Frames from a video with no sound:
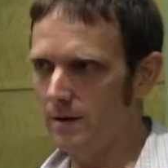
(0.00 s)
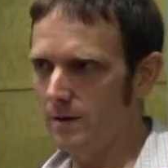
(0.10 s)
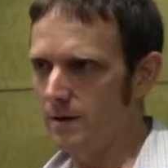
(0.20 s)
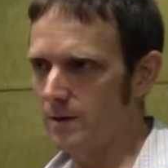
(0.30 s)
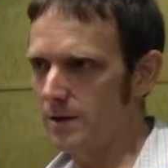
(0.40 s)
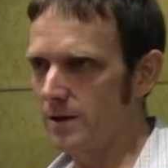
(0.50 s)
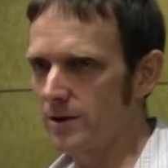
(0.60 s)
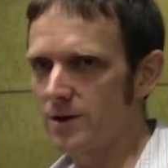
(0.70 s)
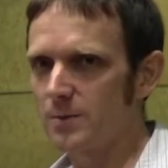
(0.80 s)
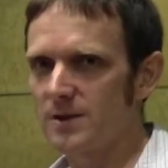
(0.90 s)
there was a
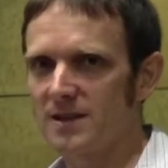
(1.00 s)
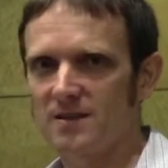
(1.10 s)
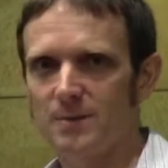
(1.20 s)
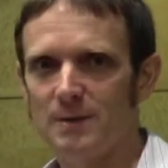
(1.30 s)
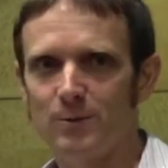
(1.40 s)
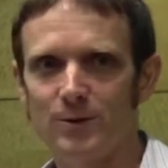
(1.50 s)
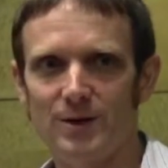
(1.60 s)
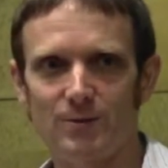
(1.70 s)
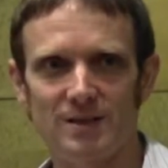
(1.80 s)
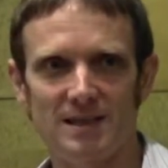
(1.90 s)
large percentage of people
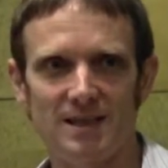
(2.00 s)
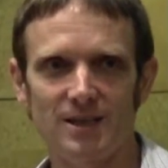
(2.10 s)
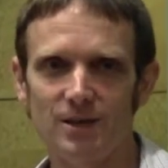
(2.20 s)
that were saying, like,